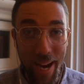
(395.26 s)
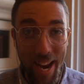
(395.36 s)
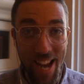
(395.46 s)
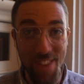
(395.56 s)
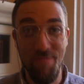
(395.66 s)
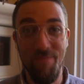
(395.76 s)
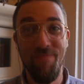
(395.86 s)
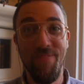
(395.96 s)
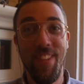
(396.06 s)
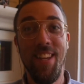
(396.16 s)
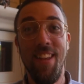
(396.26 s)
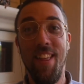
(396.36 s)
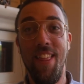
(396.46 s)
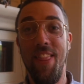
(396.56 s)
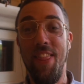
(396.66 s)
Bam!
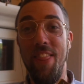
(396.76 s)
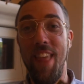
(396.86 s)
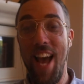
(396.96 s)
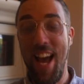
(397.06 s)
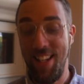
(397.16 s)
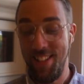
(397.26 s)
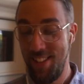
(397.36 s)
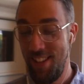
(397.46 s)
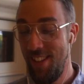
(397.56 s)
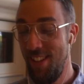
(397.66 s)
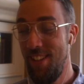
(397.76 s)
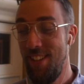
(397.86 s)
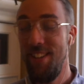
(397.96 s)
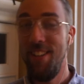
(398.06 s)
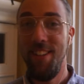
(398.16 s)
That
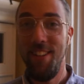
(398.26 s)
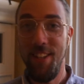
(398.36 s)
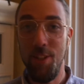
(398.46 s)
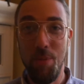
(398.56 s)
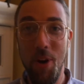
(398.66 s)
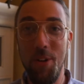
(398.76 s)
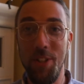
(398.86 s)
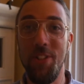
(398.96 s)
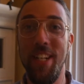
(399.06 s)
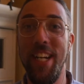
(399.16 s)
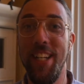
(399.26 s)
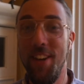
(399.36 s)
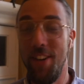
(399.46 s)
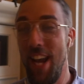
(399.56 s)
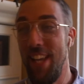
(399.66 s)
is poetry.
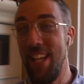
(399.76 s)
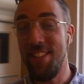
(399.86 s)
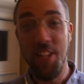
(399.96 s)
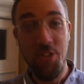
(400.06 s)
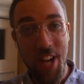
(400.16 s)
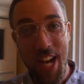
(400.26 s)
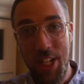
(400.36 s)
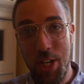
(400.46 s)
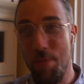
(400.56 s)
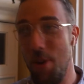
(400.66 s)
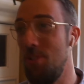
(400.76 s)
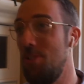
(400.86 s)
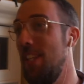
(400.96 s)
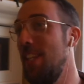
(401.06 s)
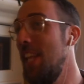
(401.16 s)
Okay, that's Introduction to
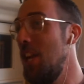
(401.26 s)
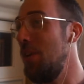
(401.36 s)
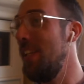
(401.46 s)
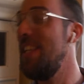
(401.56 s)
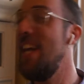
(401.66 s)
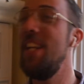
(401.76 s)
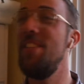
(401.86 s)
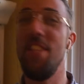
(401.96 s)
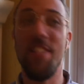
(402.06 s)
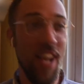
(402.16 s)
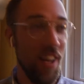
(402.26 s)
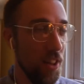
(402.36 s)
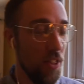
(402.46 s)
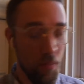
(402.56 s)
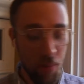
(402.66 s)
Poetry. Literally, that is the
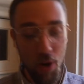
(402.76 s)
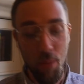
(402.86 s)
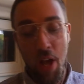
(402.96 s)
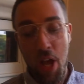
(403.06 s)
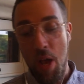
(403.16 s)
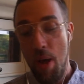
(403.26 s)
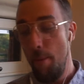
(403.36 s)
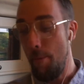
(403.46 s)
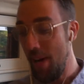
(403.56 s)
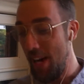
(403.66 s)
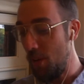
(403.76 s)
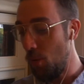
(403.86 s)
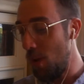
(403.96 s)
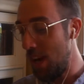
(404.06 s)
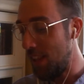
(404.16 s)
title of the poem.
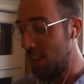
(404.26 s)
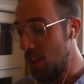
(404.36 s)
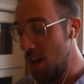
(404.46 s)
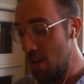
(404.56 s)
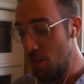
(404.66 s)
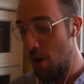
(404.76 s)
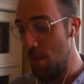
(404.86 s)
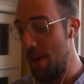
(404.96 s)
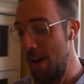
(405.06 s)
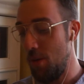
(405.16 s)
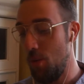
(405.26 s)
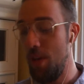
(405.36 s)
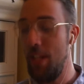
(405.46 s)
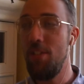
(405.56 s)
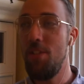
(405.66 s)
But what I love
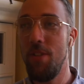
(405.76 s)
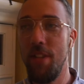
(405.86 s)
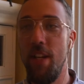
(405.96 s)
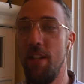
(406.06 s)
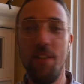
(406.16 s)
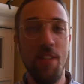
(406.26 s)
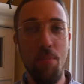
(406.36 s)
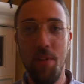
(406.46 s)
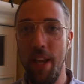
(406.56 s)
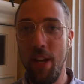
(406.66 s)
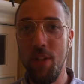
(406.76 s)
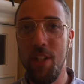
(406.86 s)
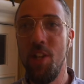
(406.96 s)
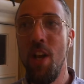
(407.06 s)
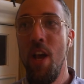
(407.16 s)
about what he's doing there, it's simple
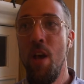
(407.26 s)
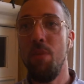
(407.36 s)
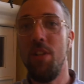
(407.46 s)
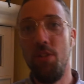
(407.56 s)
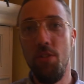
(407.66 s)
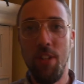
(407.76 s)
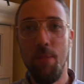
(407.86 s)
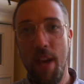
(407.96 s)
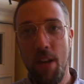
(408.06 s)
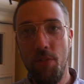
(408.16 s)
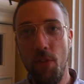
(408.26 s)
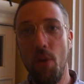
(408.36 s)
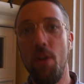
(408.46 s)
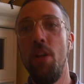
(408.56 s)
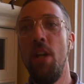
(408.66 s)
language, but he's using
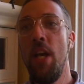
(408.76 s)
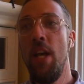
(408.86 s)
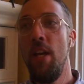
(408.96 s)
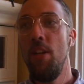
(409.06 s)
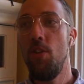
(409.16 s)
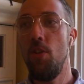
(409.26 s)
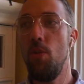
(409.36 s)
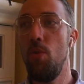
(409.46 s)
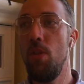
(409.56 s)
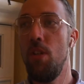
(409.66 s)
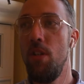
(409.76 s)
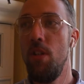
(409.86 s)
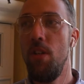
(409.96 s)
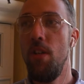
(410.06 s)
metaphor to